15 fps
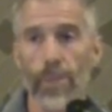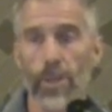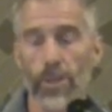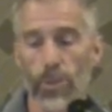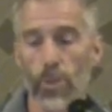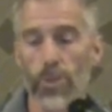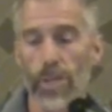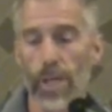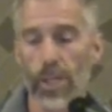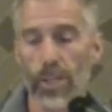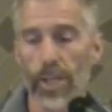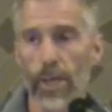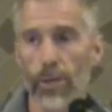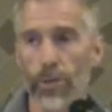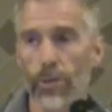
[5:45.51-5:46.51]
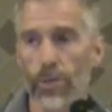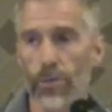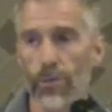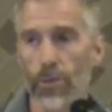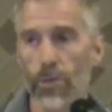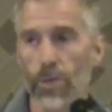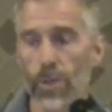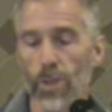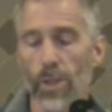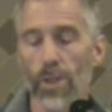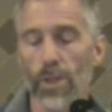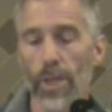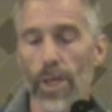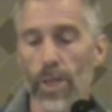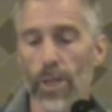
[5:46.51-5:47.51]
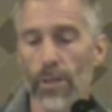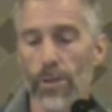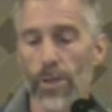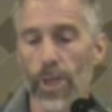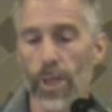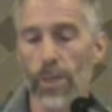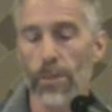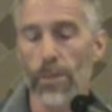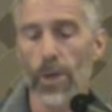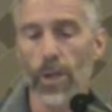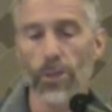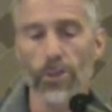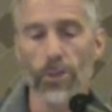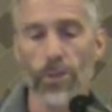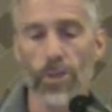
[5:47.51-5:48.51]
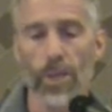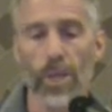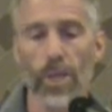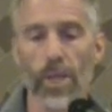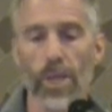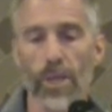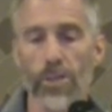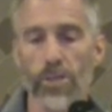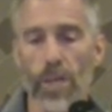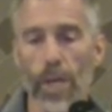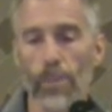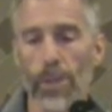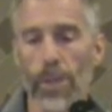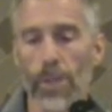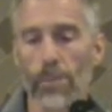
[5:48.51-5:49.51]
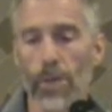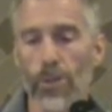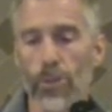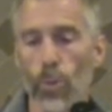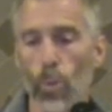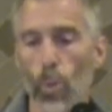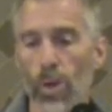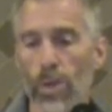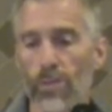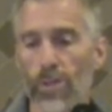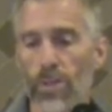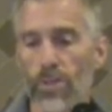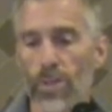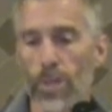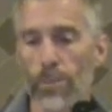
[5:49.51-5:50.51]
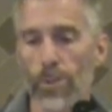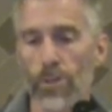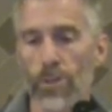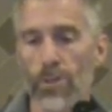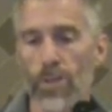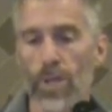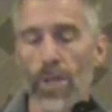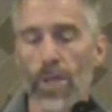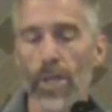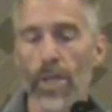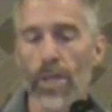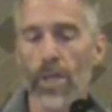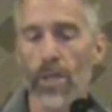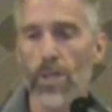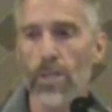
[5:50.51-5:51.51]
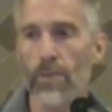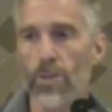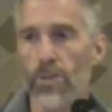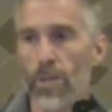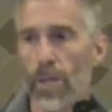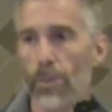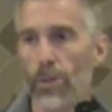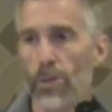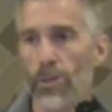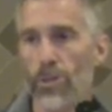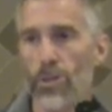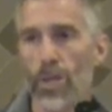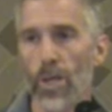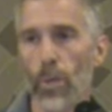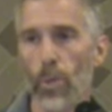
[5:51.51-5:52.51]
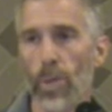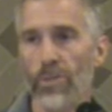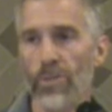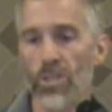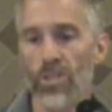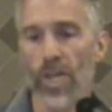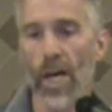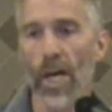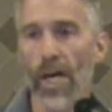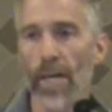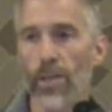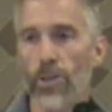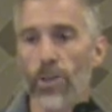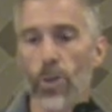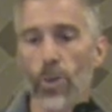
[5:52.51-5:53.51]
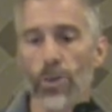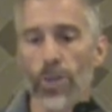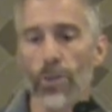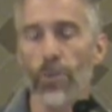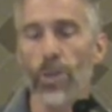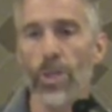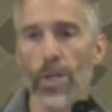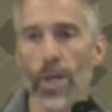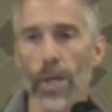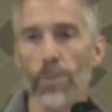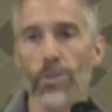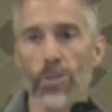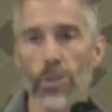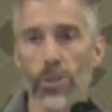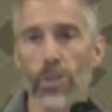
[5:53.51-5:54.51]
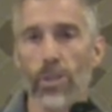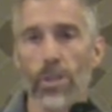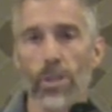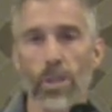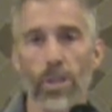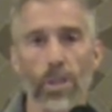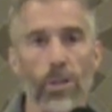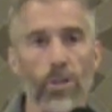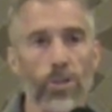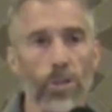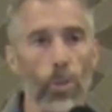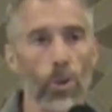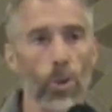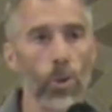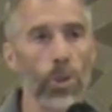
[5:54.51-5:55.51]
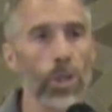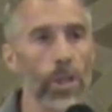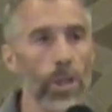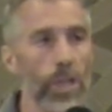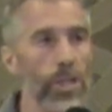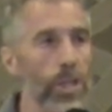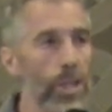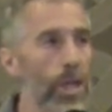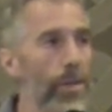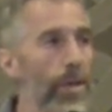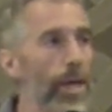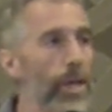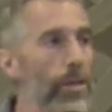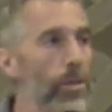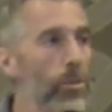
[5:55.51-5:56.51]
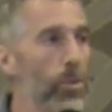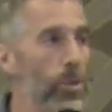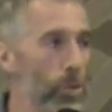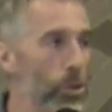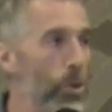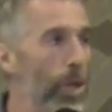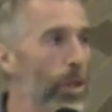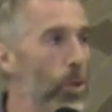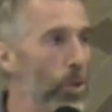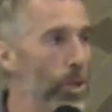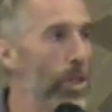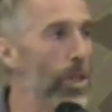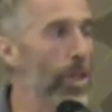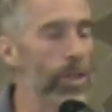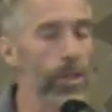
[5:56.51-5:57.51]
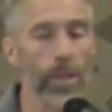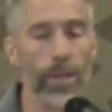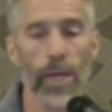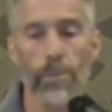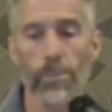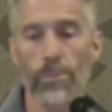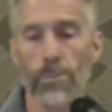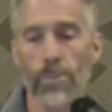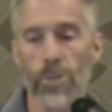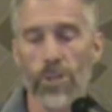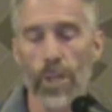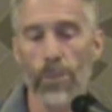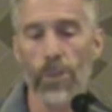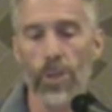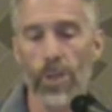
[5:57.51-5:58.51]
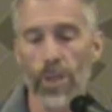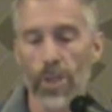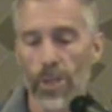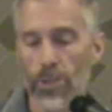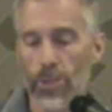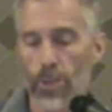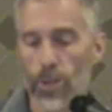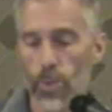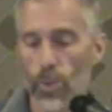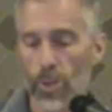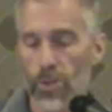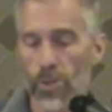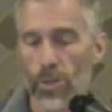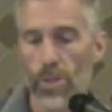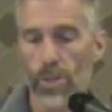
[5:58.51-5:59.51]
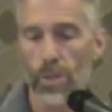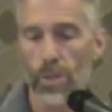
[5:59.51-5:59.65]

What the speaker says: So it's actually out there in the field getting the particles and sampling them onto one of these samplers. And each of these samplers we have assigned to a different composition, so that we're only collecting on that, or we're trying to only collect on that sampler just what's